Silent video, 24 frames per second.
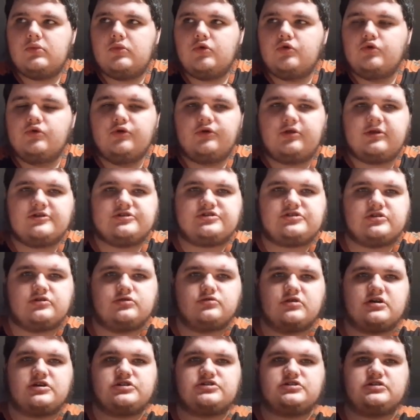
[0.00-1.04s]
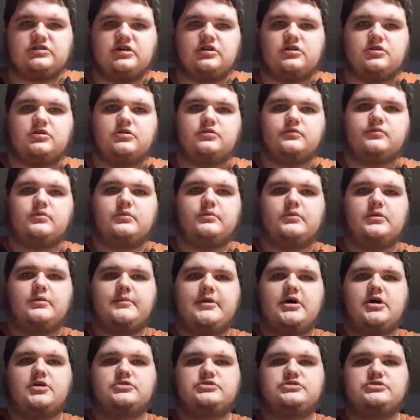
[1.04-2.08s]
Ruthless Aggression era
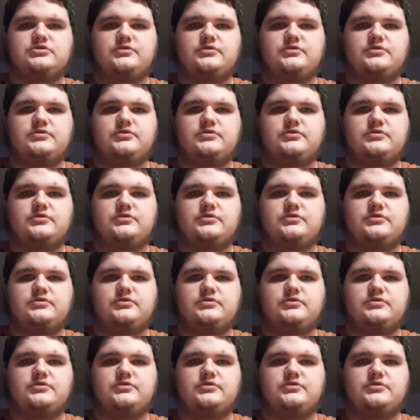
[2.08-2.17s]
about